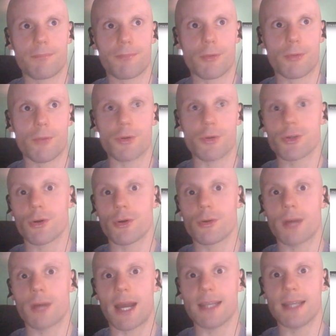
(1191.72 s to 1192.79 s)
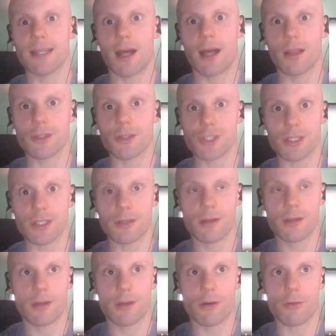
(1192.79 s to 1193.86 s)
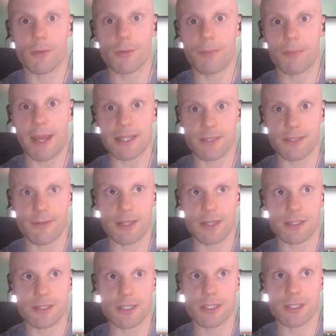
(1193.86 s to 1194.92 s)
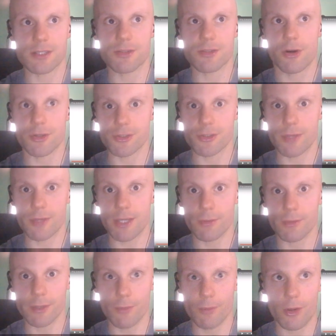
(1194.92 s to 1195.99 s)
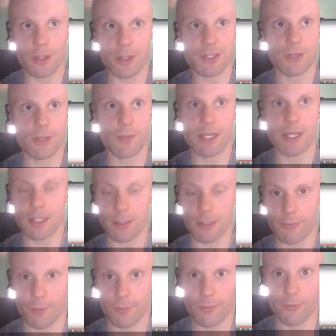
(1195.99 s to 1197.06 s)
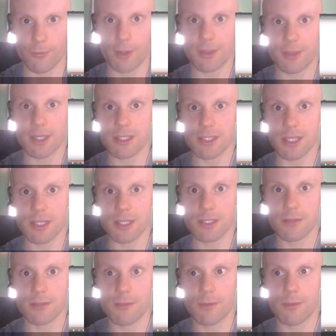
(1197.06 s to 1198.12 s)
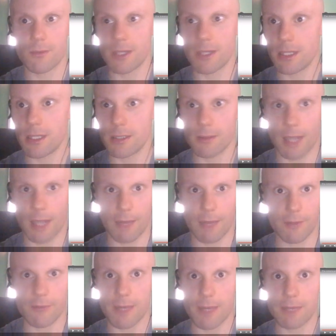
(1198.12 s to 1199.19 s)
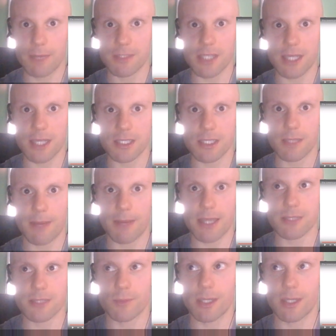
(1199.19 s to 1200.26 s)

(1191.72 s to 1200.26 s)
promote your own ideology over past events is also equally wrong. So we need to confront these things. We've made mistakes in the past.